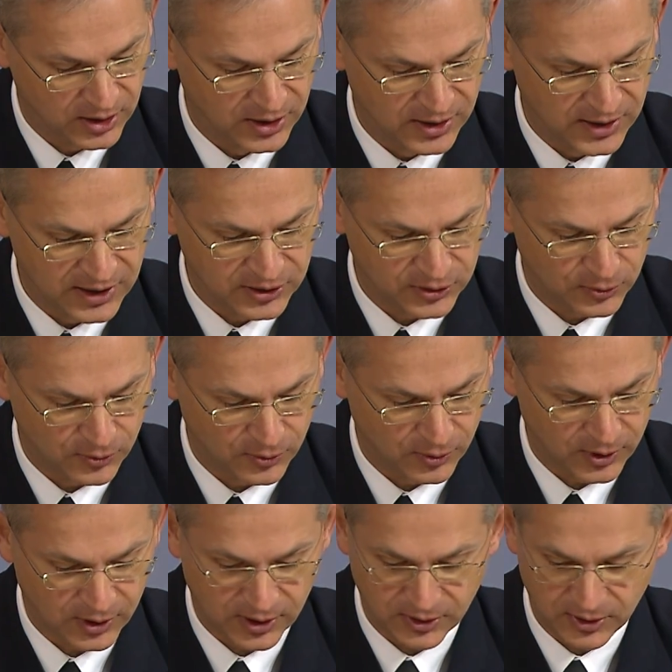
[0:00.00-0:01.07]
NATO,
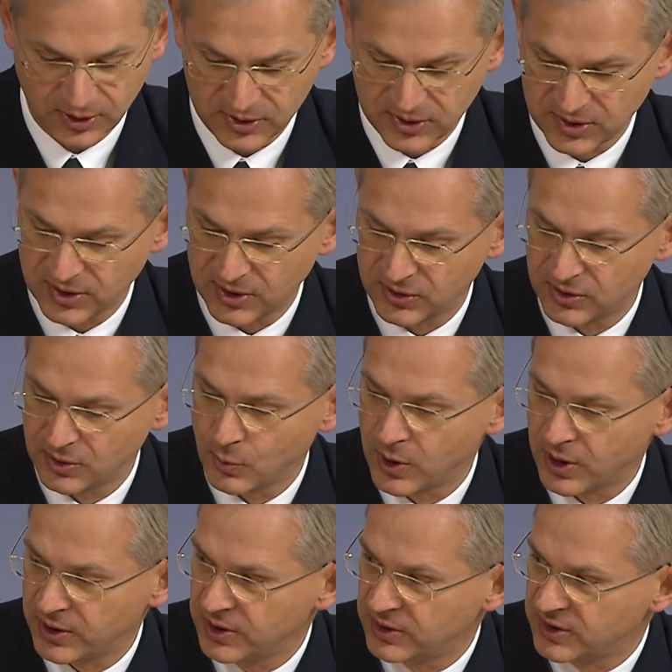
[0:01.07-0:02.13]
and this is
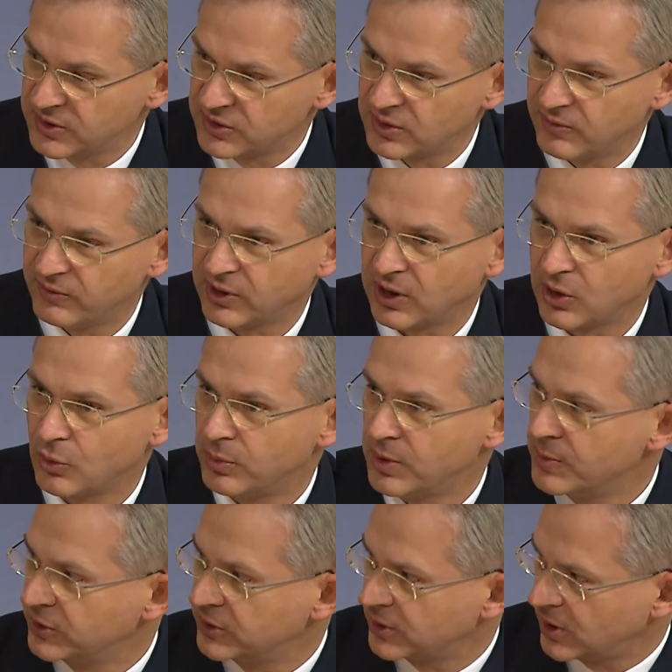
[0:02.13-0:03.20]
why it is very
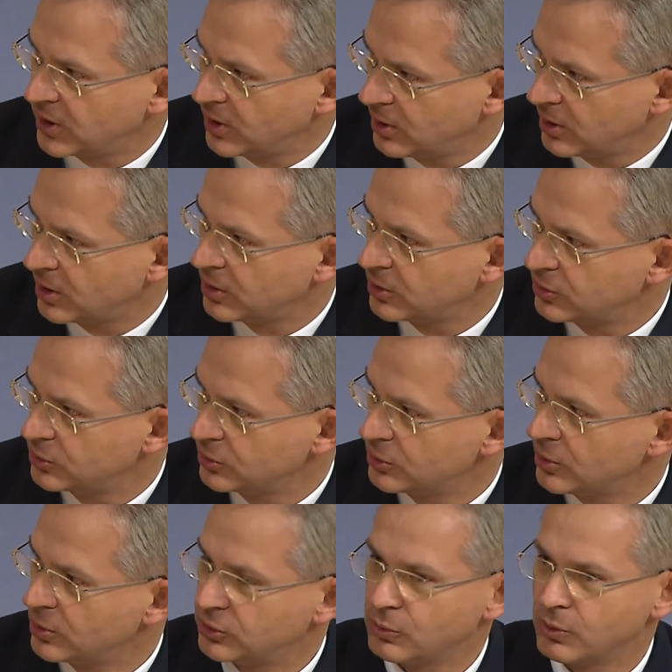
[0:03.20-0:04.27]
complementary
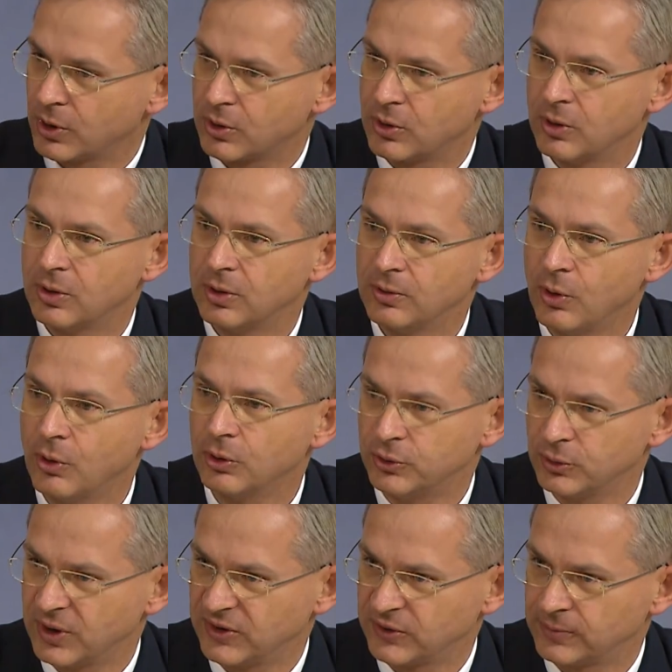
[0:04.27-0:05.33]
to work all
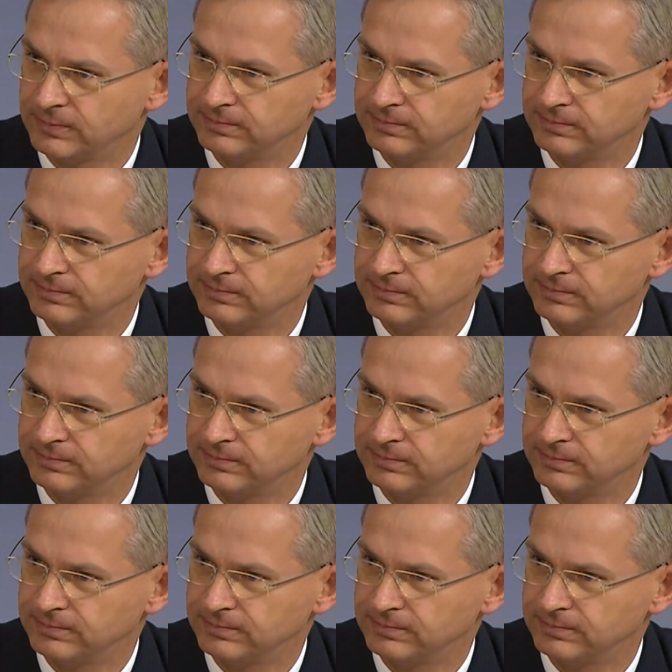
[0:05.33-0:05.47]
together.